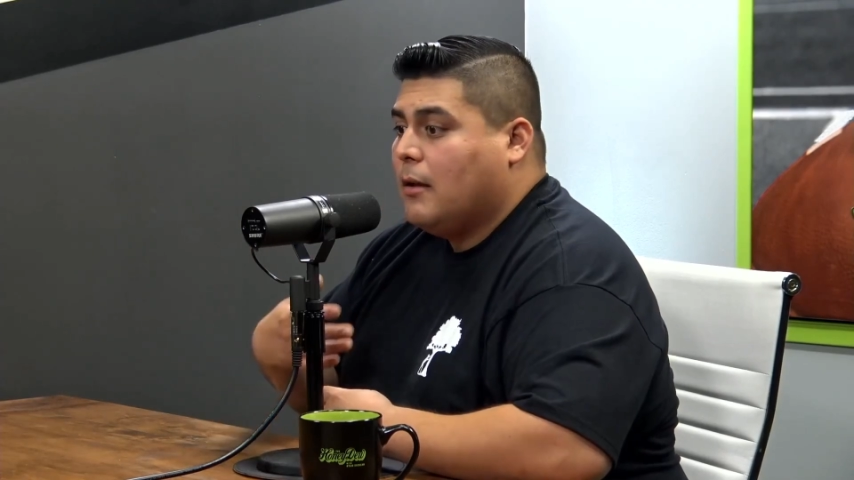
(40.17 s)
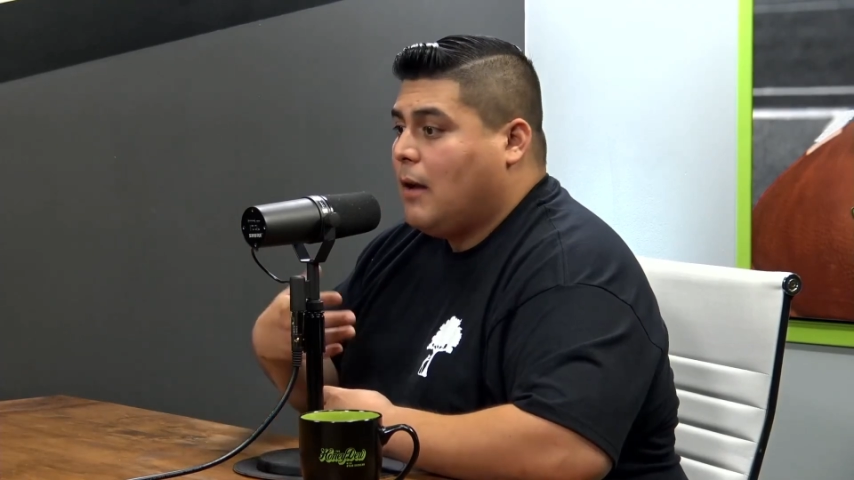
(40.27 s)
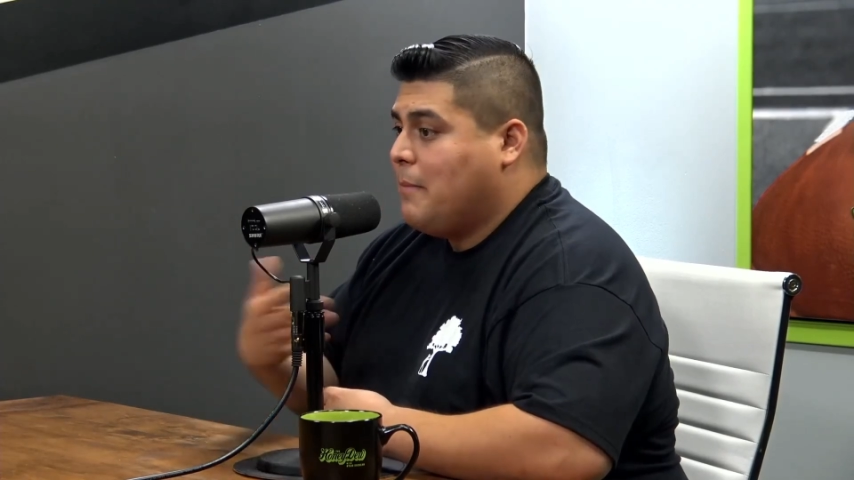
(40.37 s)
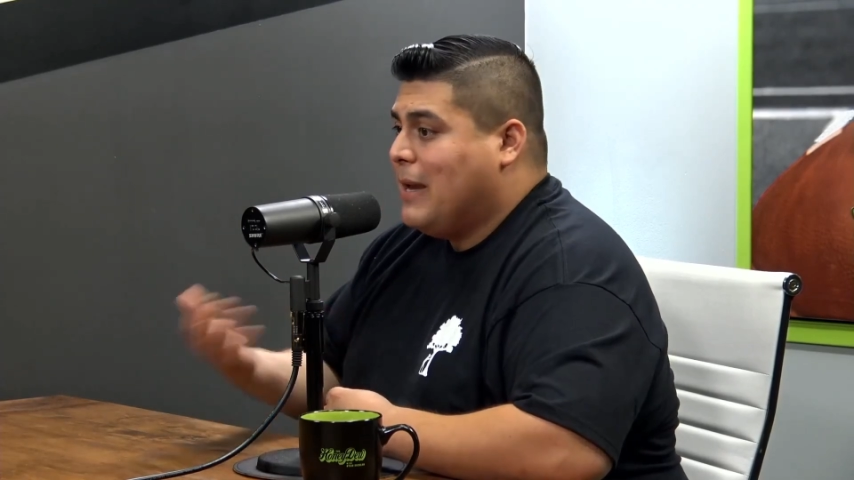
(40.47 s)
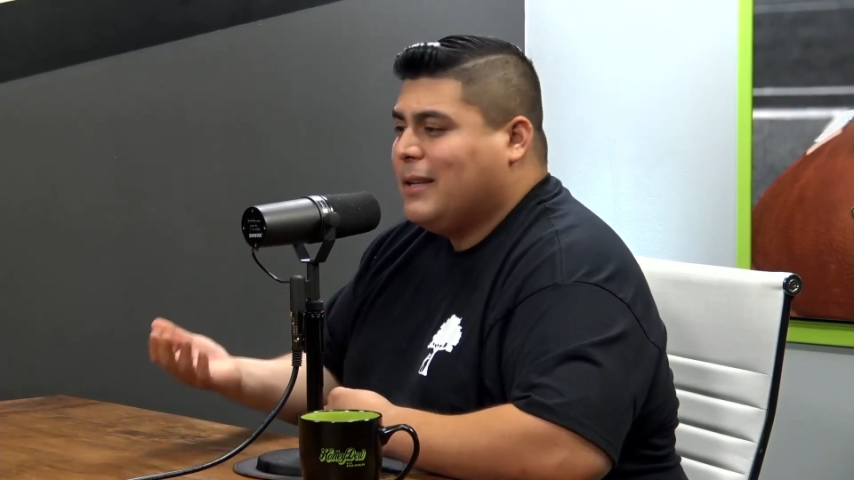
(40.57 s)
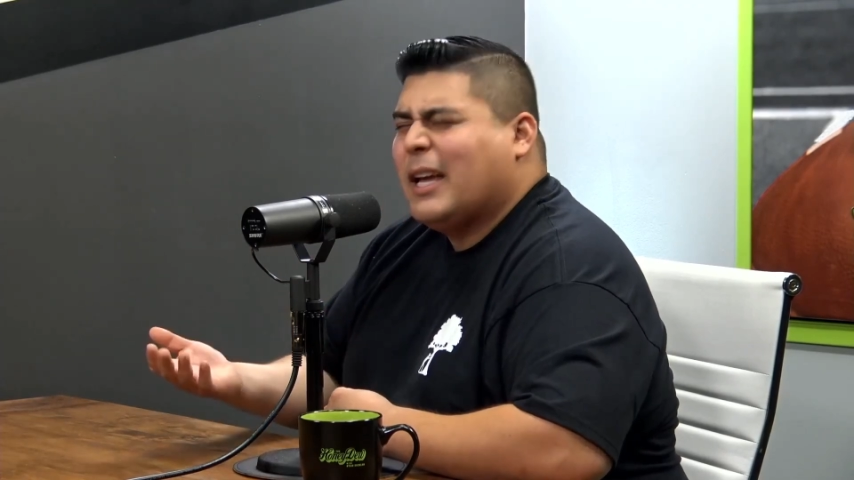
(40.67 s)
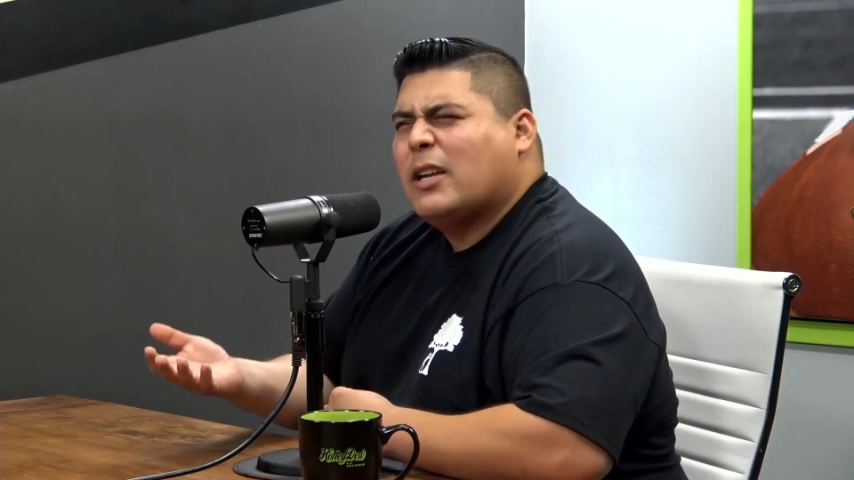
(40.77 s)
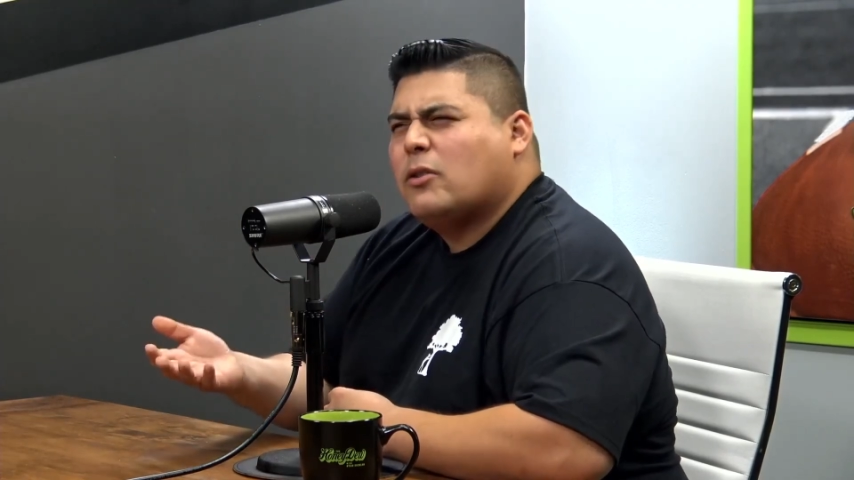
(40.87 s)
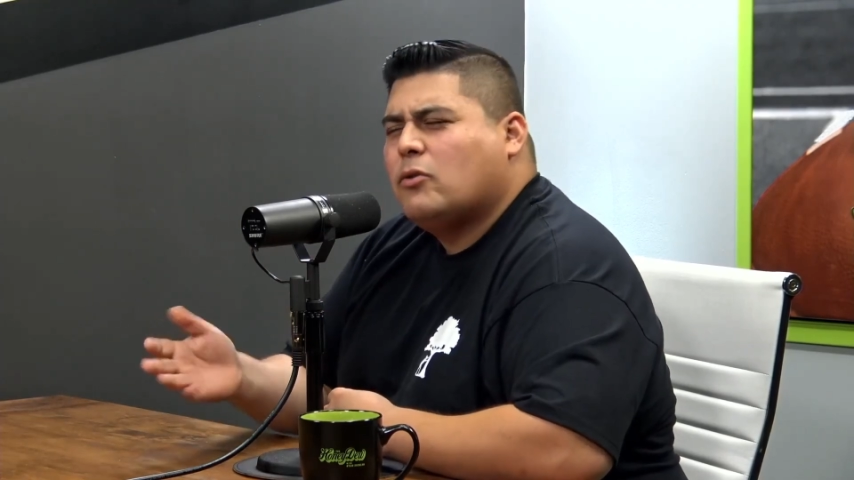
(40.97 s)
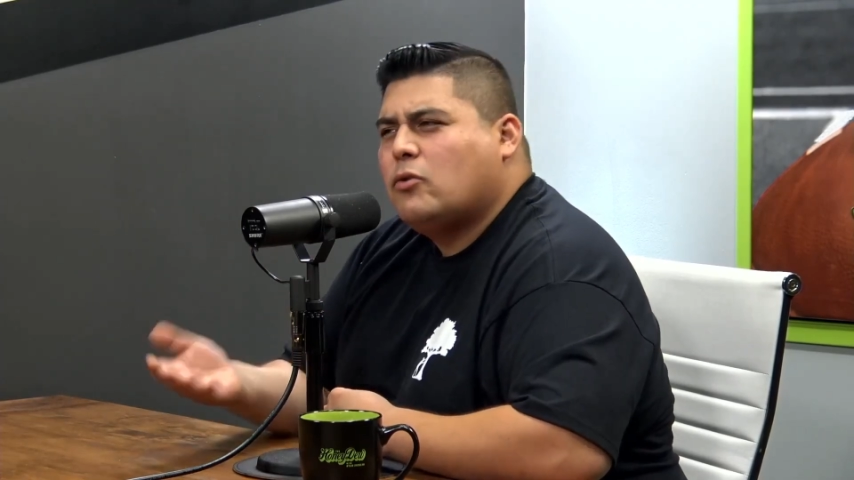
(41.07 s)
I make like
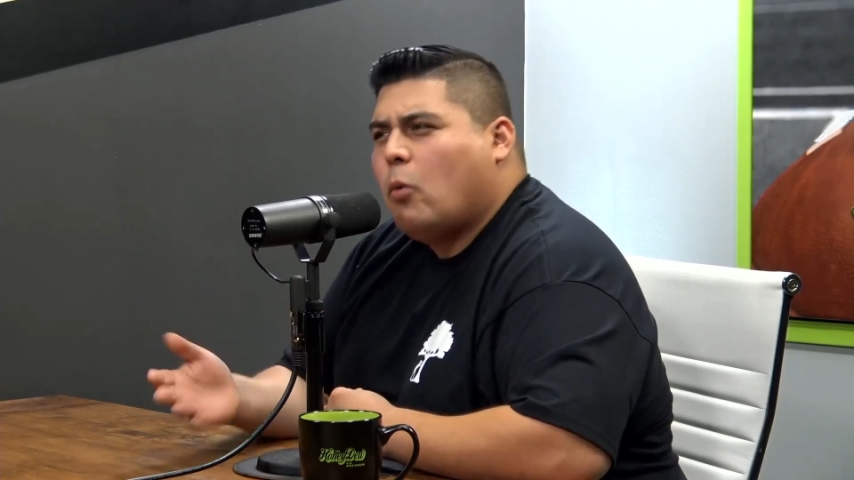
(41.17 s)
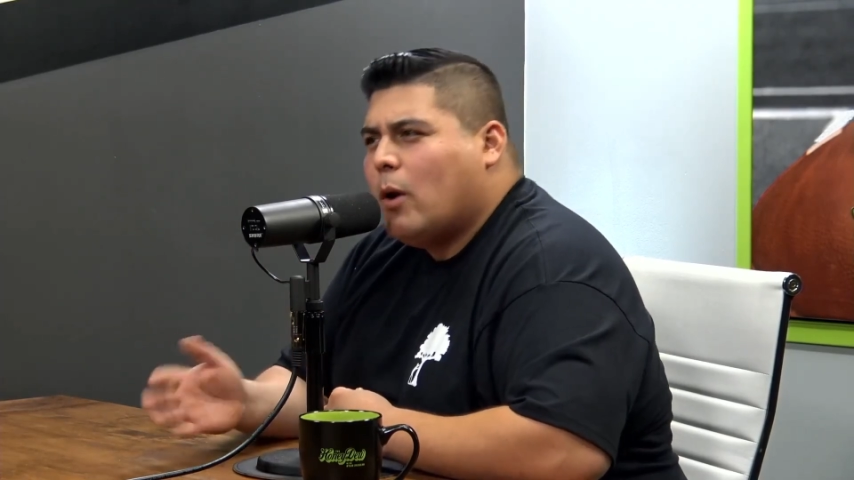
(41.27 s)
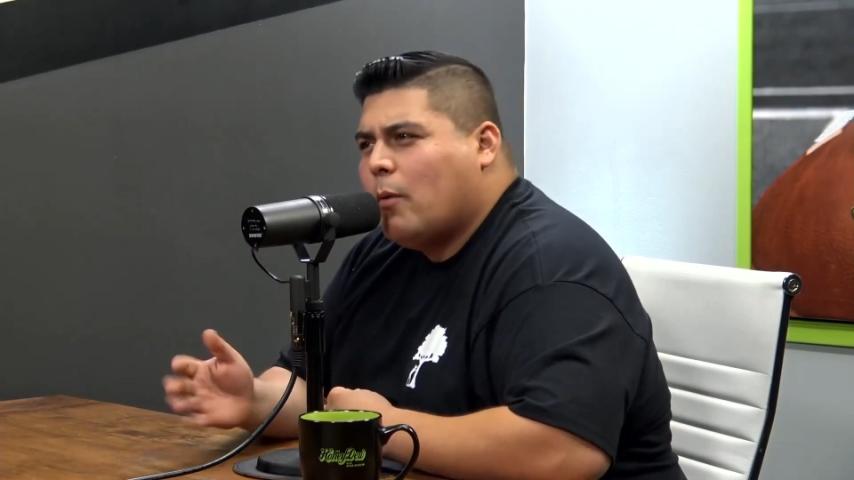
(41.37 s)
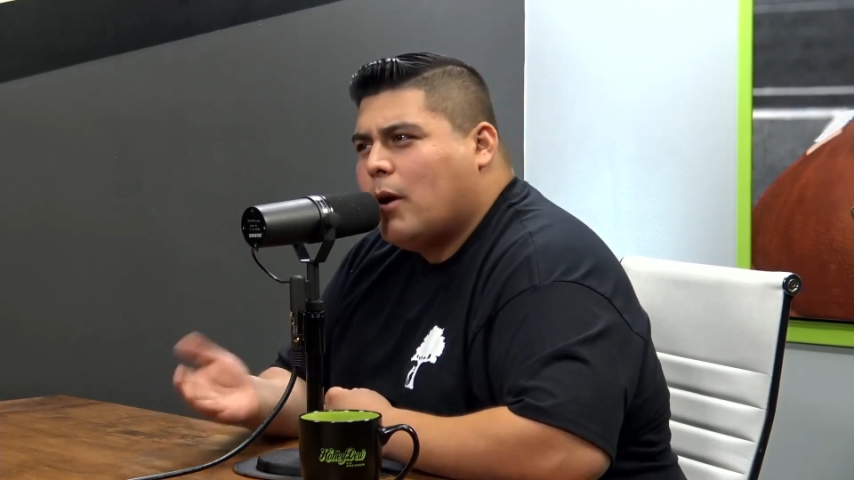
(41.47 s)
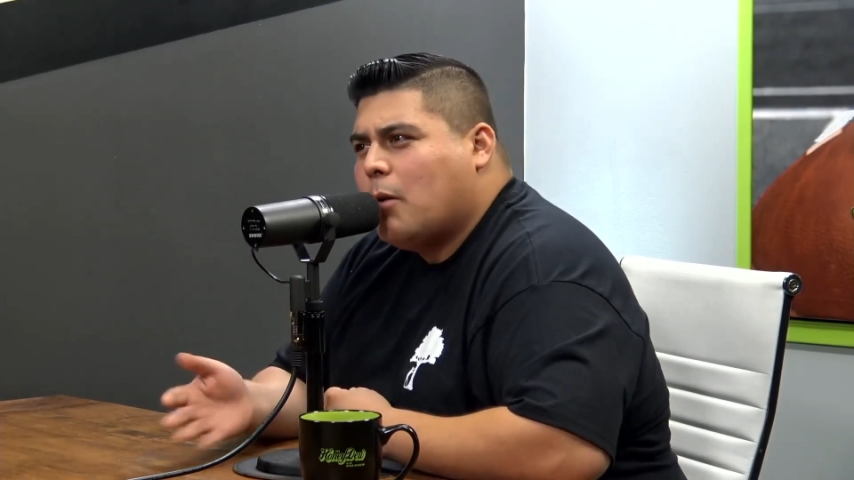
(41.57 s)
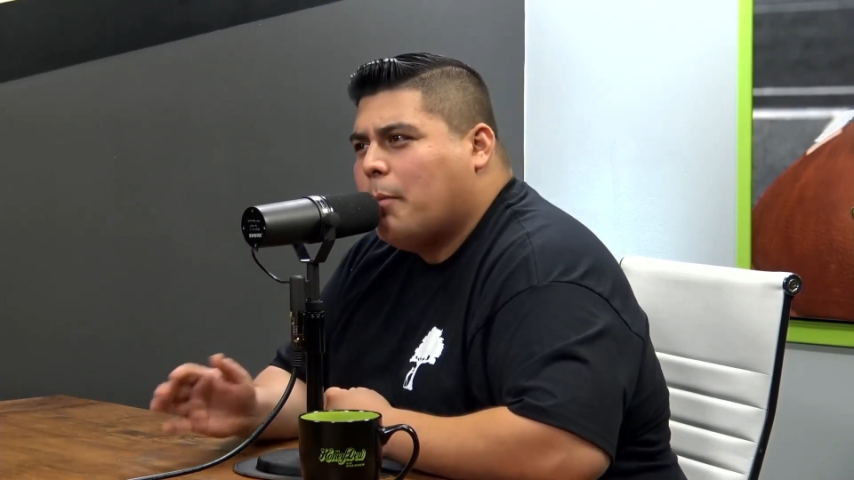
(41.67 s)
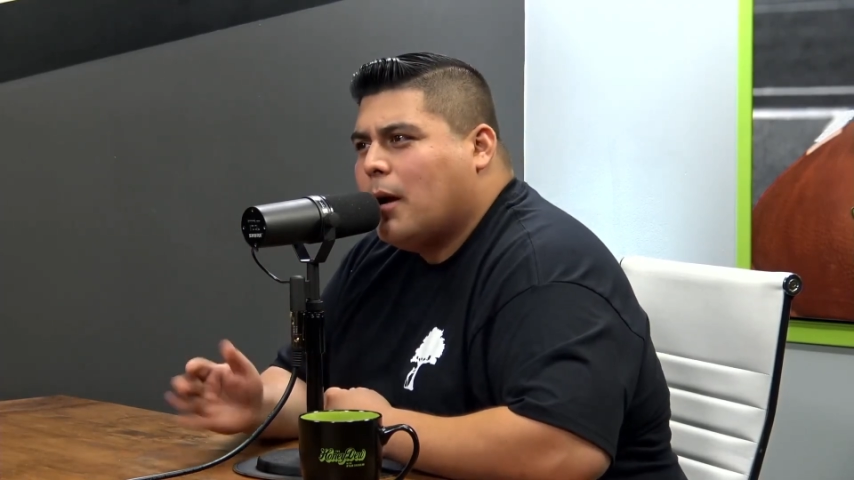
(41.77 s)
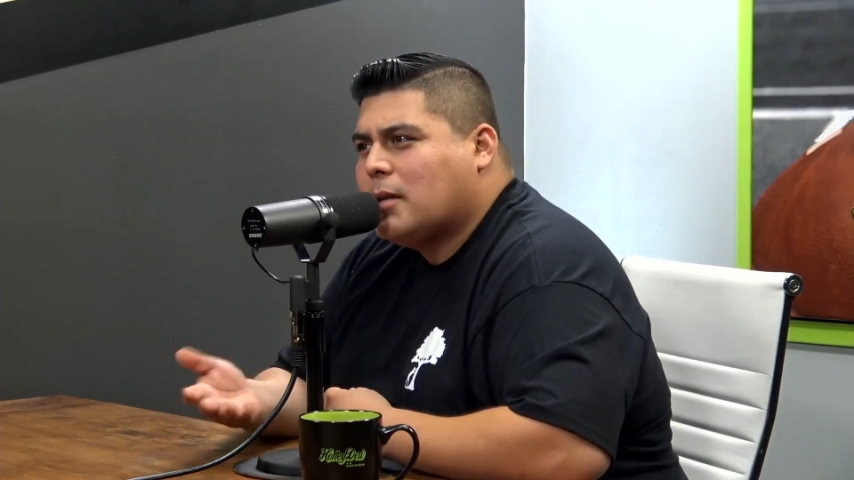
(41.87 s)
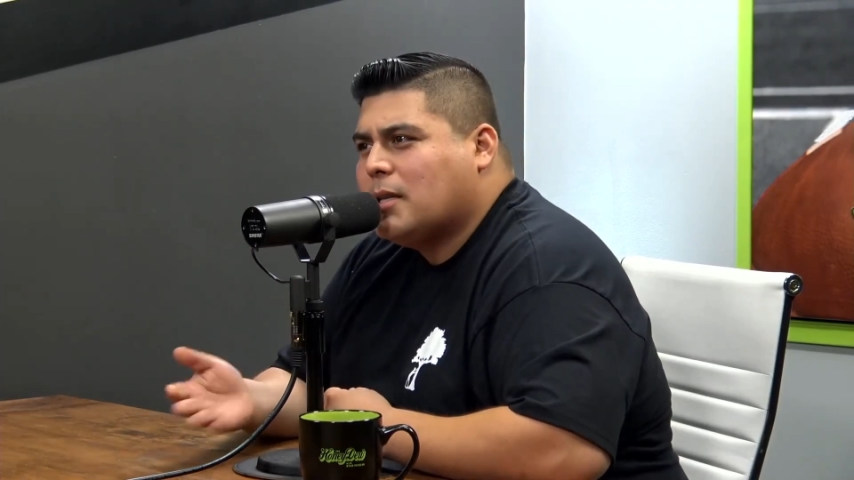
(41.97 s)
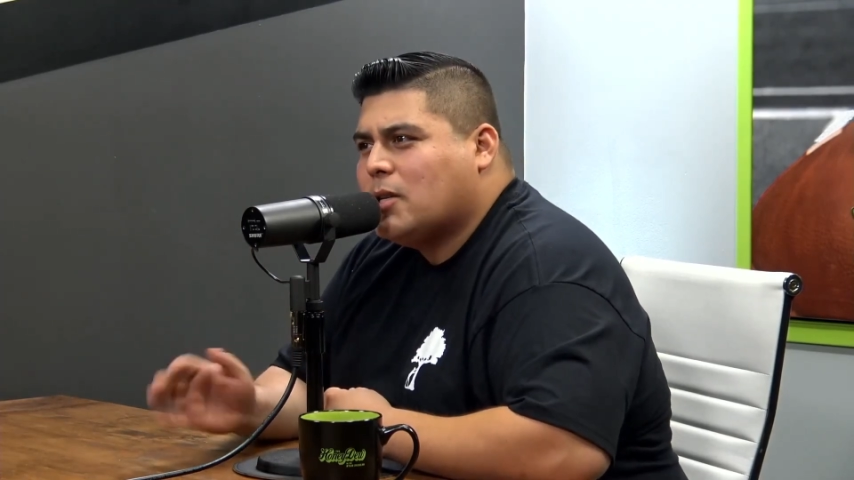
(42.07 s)

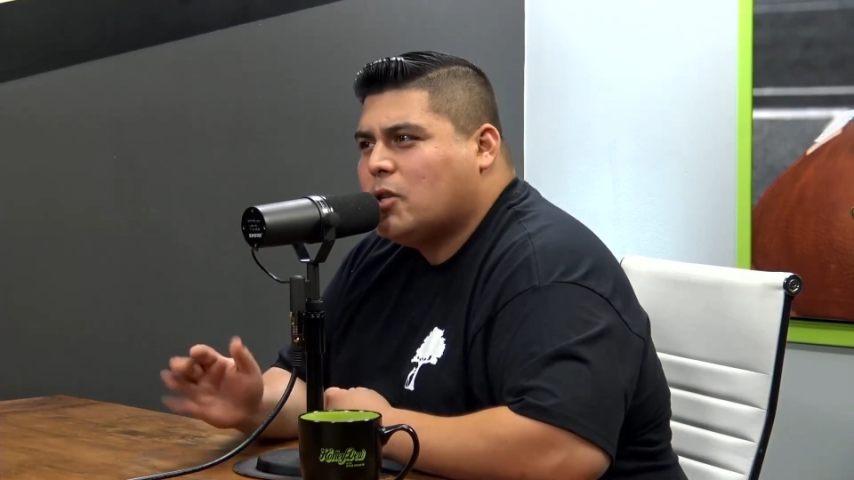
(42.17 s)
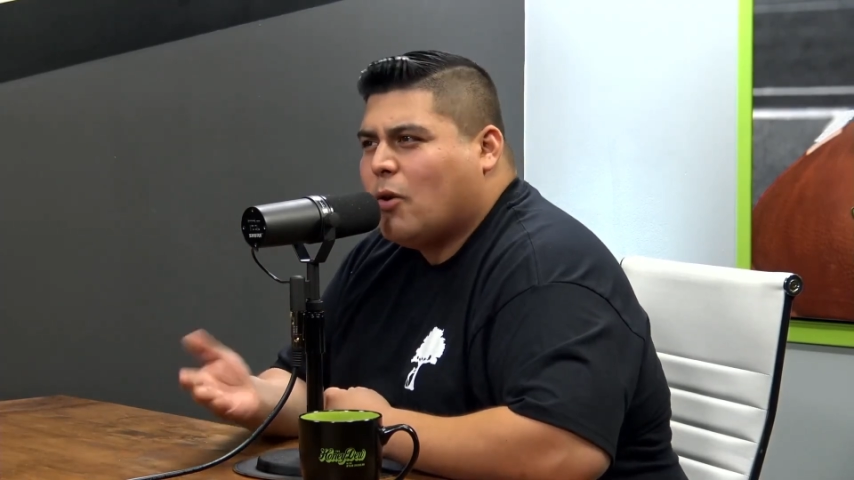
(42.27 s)
$2,100-ish